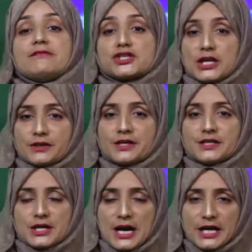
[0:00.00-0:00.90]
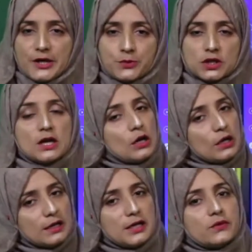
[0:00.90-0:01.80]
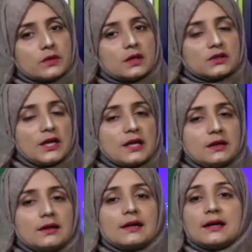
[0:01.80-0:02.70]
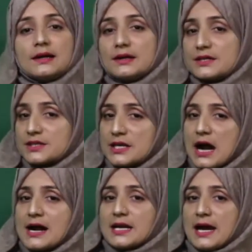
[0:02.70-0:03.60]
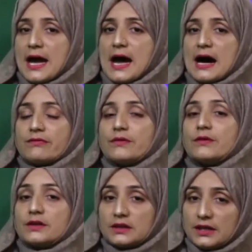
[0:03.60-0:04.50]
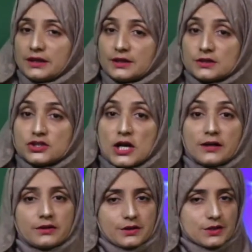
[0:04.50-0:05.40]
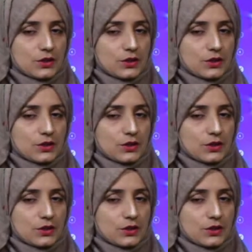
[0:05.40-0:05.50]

gender types. Neuter thing does not have their genders.